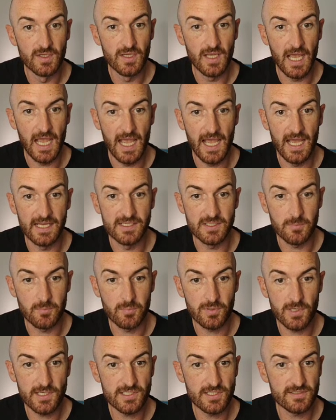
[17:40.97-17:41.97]
and
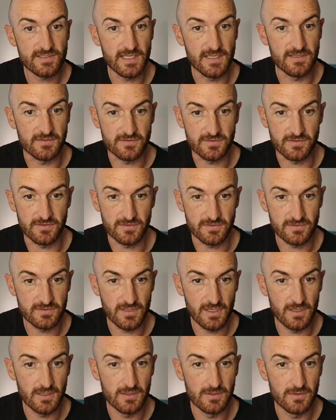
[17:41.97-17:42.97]
pressure sensors.
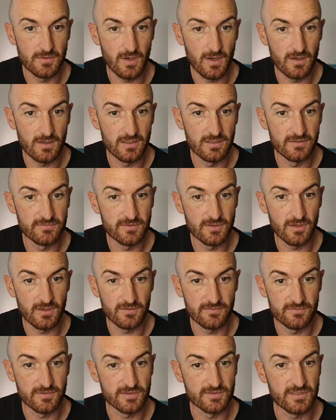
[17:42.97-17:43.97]
So I've got,
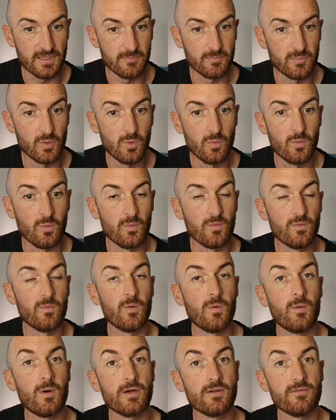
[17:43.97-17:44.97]
for example,
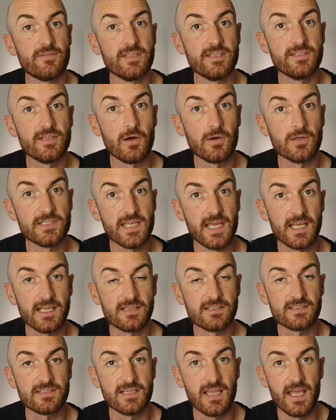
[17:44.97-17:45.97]
one of the
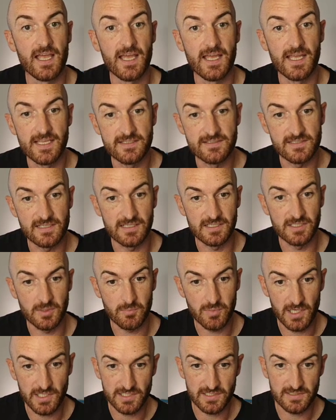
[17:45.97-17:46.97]
DITEX in-cylinder
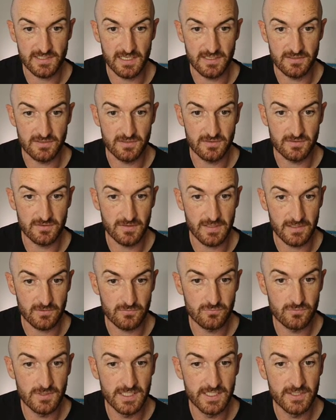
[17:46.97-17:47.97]
pressure sensors. So that's
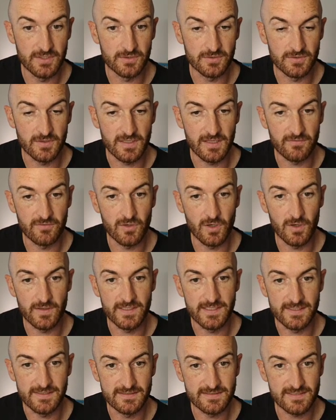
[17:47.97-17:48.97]
really good that they've got
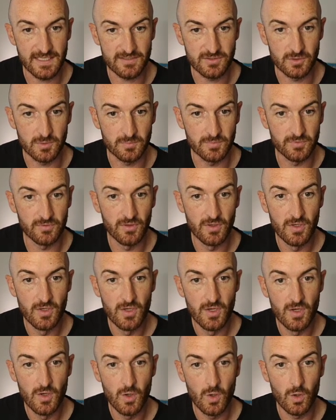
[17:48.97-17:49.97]
these setups
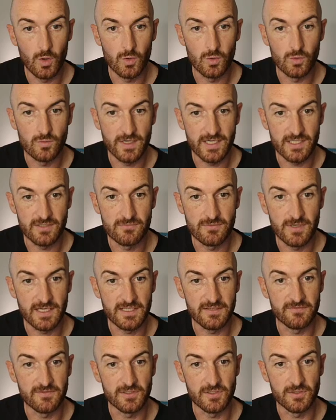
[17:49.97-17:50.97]
already ready
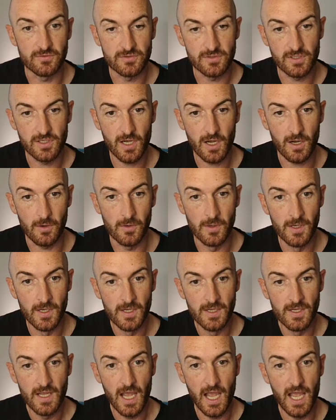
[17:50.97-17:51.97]
for you to go.
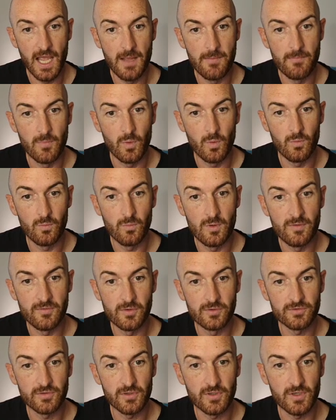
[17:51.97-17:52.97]
We've
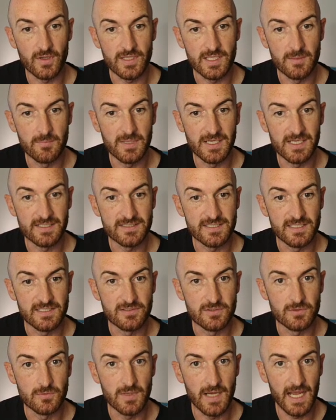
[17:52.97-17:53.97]
also got the ability
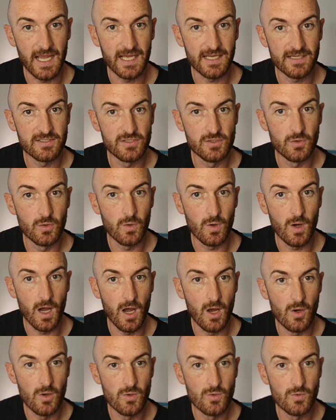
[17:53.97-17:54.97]
to add your
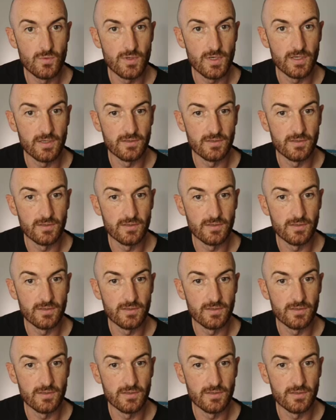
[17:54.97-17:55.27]
own